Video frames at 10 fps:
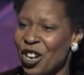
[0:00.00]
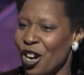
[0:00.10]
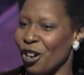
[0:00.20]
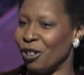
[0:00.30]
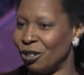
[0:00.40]

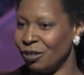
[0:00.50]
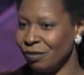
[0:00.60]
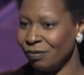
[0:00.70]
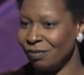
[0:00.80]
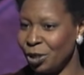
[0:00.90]
know
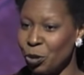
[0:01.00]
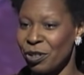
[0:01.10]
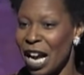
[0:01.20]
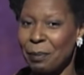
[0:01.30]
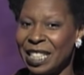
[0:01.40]
you
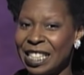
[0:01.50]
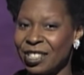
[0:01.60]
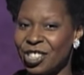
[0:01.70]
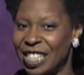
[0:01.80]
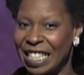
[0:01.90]
nominees
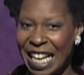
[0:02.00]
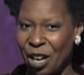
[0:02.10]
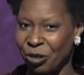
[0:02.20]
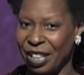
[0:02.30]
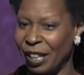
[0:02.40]
are sitting
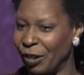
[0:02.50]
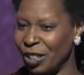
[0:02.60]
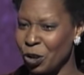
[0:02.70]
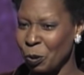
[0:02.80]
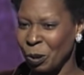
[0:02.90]
out there
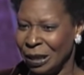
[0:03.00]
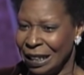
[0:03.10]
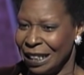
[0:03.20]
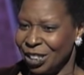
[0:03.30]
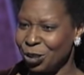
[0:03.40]
and you're,
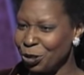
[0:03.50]
you're